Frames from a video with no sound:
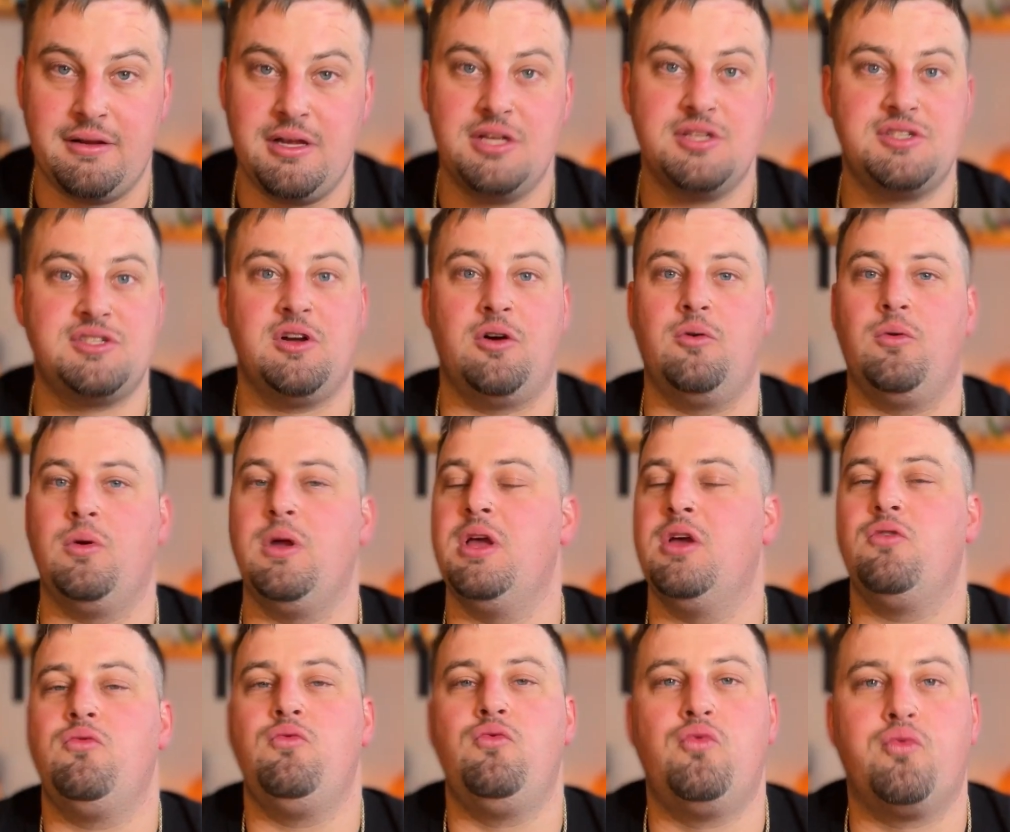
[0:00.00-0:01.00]
So
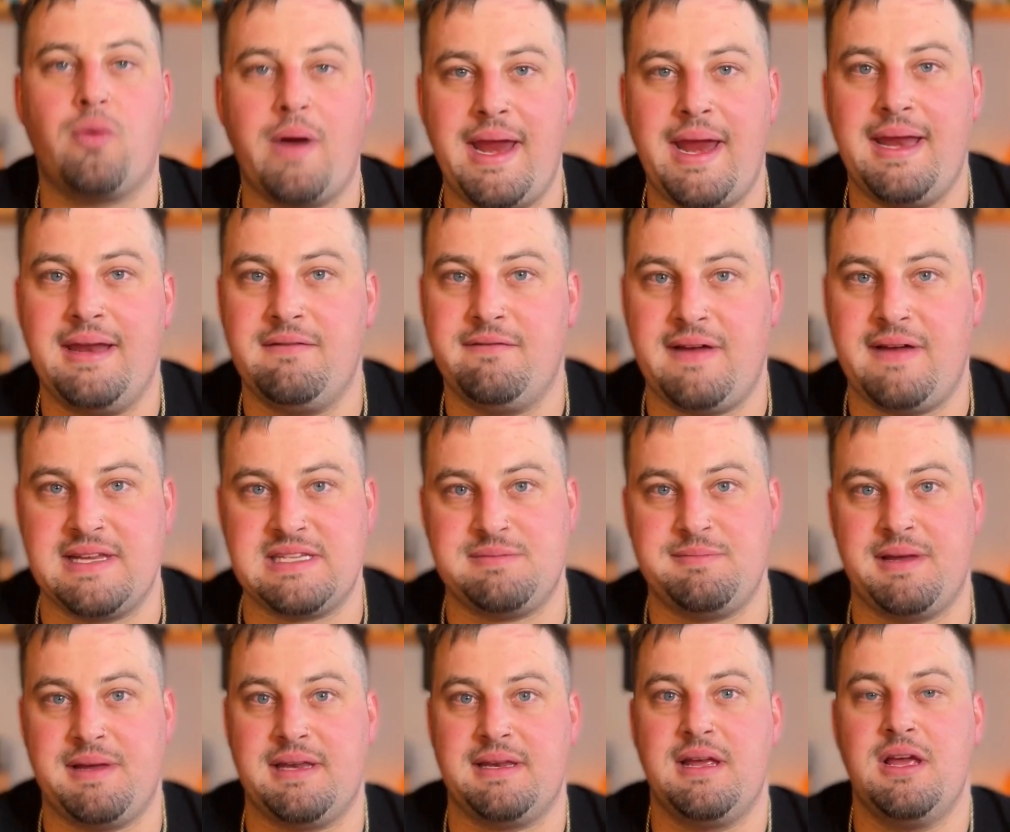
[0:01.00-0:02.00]
great
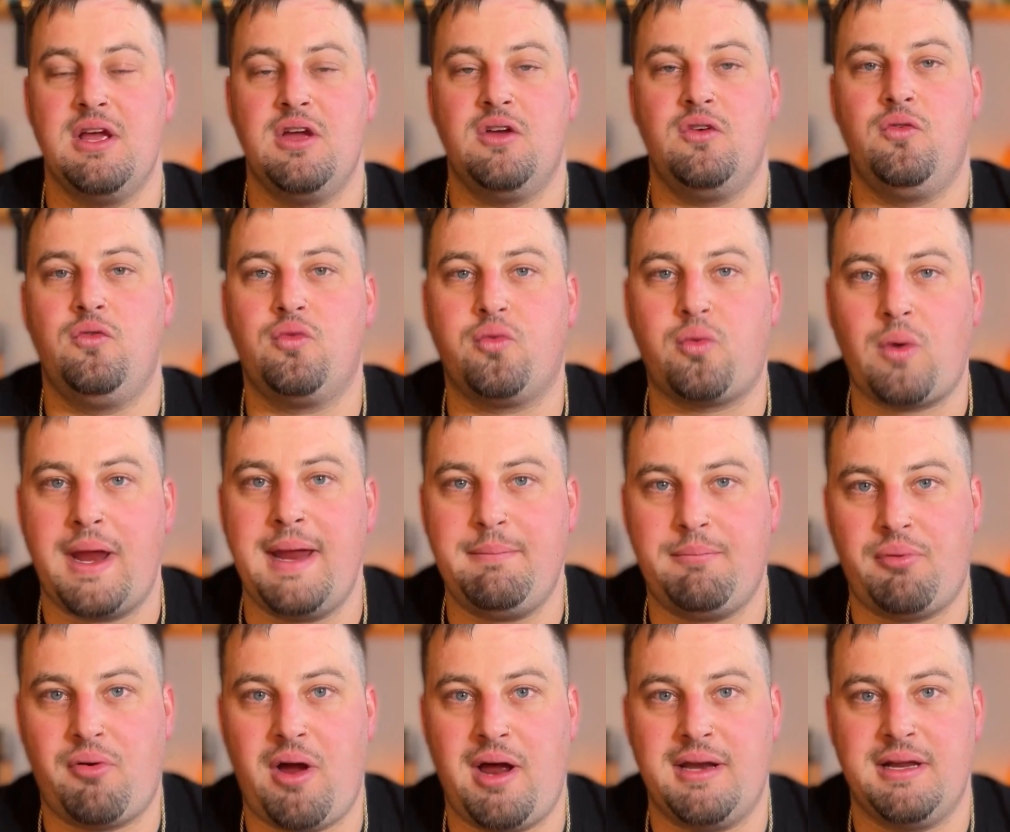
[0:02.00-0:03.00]
investment, great
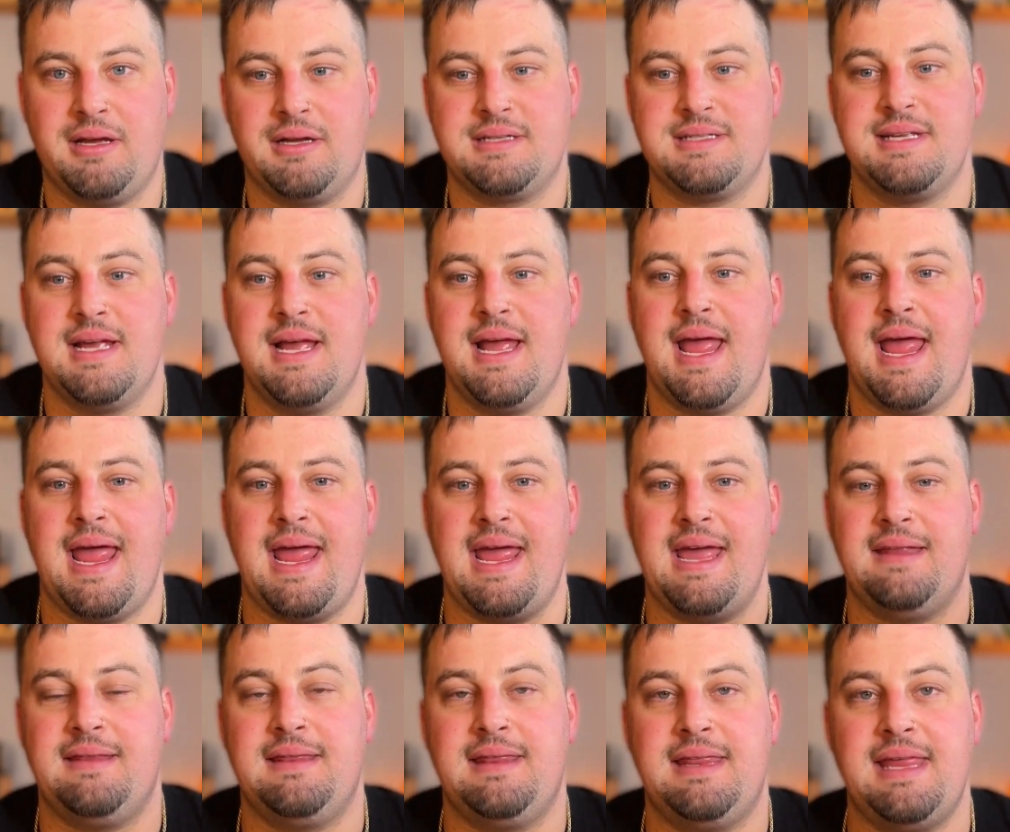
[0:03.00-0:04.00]
products,
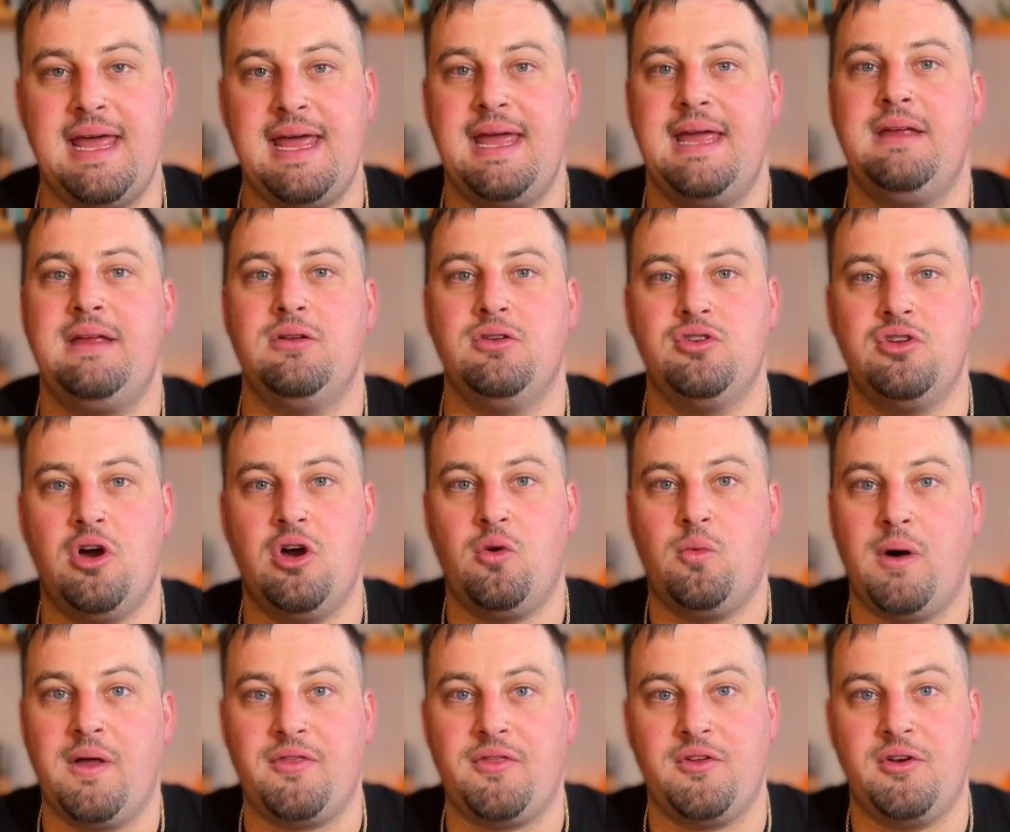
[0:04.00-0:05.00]
and they know
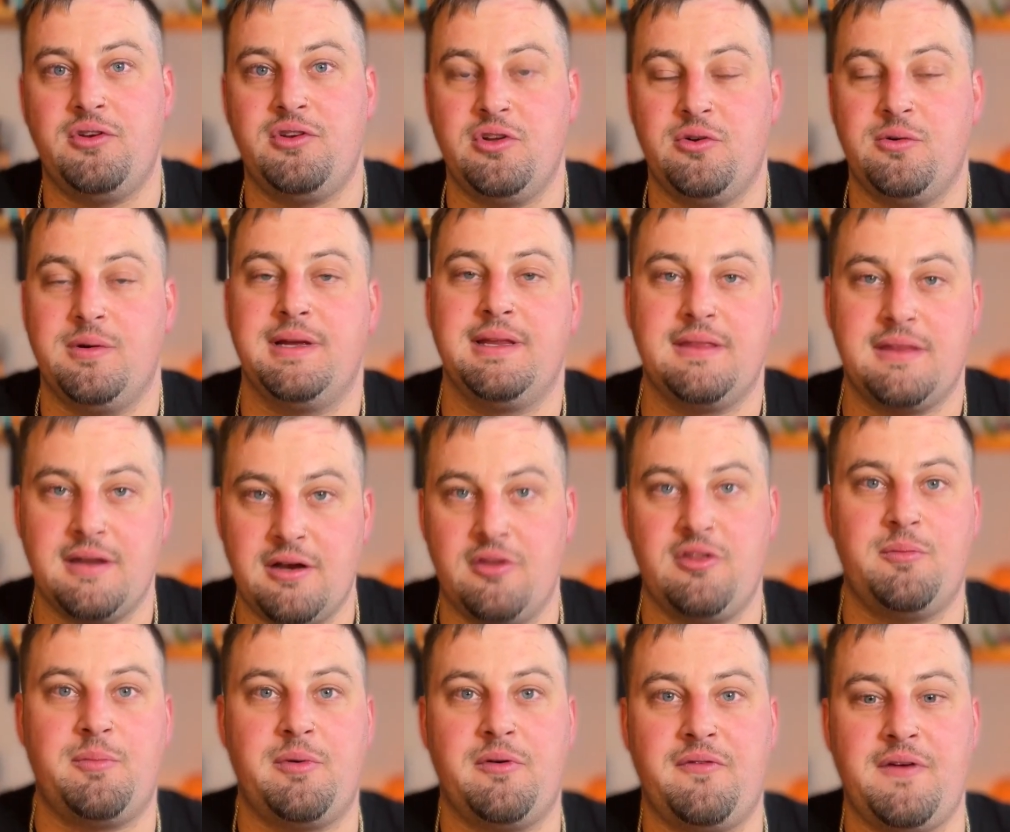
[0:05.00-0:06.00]
what they're doing. They're
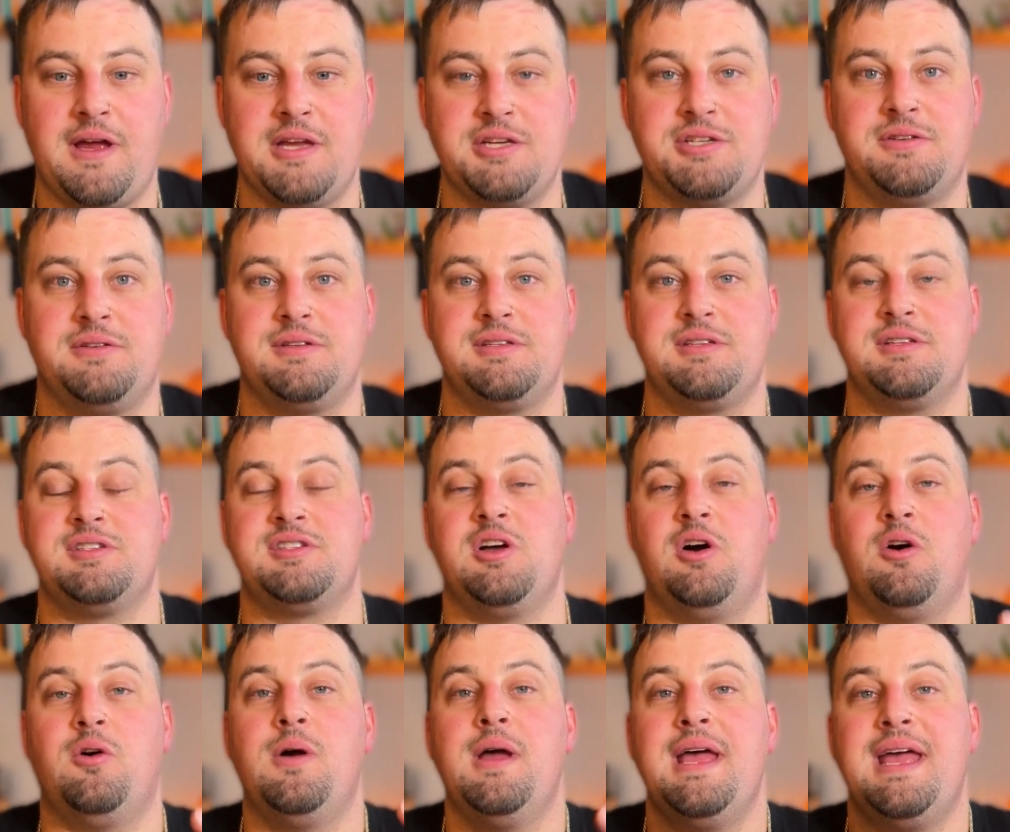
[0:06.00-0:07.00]
the professionals.
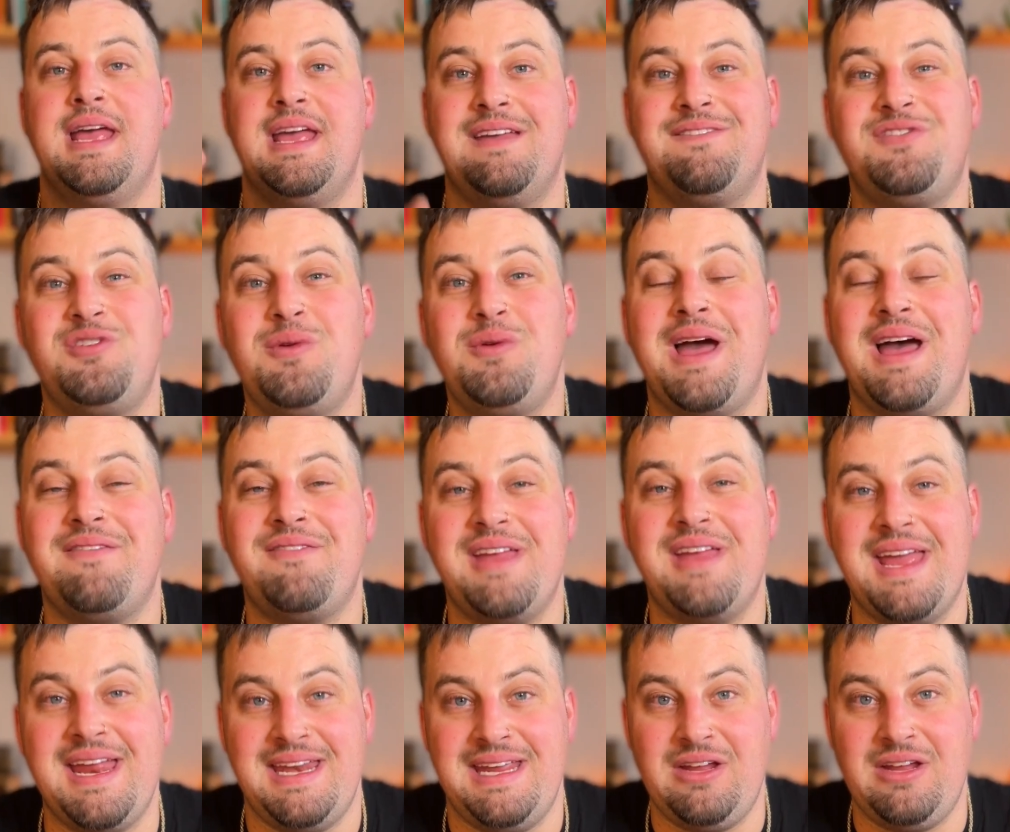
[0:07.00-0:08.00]
So if you have
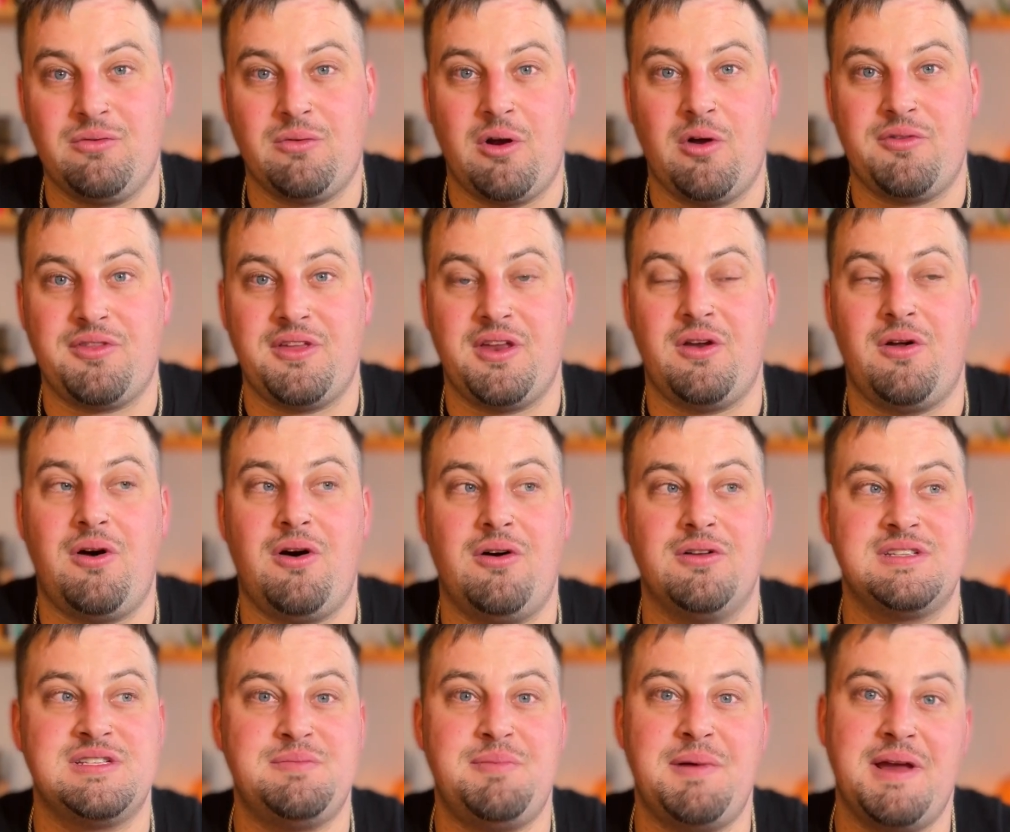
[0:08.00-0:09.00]
any growth at all,
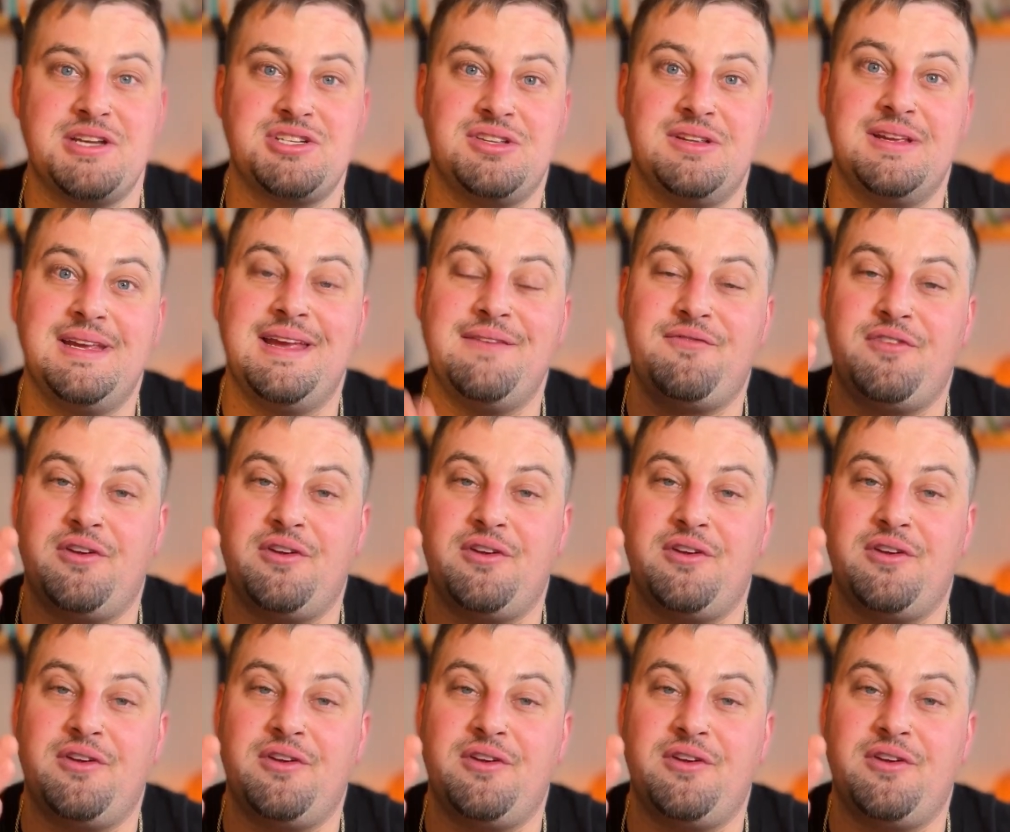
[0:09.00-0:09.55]
especially if